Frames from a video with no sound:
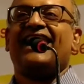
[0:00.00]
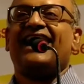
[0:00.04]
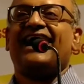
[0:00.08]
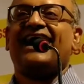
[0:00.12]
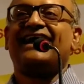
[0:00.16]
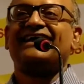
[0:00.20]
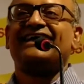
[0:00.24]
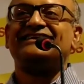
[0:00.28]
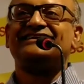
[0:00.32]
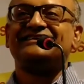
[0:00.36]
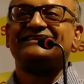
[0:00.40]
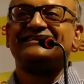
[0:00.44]

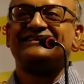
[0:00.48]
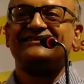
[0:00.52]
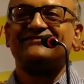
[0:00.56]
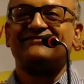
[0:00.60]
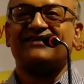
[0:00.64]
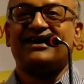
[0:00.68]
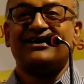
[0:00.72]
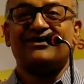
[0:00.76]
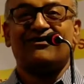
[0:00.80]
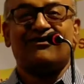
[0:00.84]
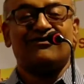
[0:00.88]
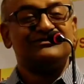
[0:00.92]
And
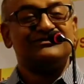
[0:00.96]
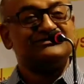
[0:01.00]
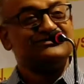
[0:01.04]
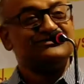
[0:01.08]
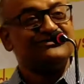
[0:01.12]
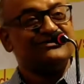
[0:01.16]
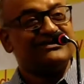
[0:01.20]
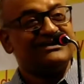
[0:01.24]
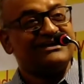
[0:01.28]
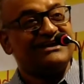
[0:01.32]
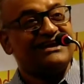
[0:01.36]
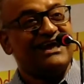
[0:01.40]
I also
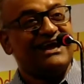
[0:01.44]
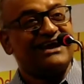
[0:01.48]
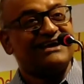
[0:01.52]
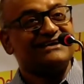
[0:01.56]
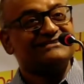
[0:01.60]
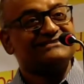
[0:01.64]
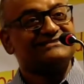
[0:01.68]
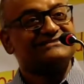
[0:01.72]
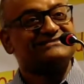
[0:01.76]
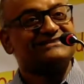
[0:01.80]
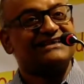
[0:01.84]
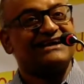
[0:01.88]

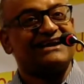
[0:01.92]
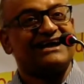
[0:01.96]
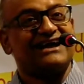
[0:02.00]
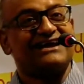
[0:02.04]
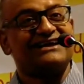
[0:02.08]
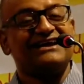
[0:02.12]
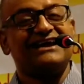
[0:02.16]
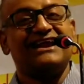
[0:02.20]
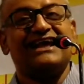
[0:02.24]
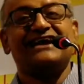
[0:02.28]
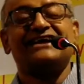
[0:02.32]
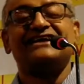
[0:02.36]
realized that
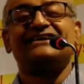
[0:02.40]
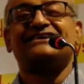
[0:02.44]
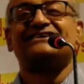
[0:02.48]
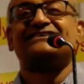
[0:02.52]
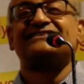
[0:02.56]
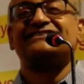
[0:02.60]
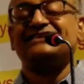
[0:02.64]
unlike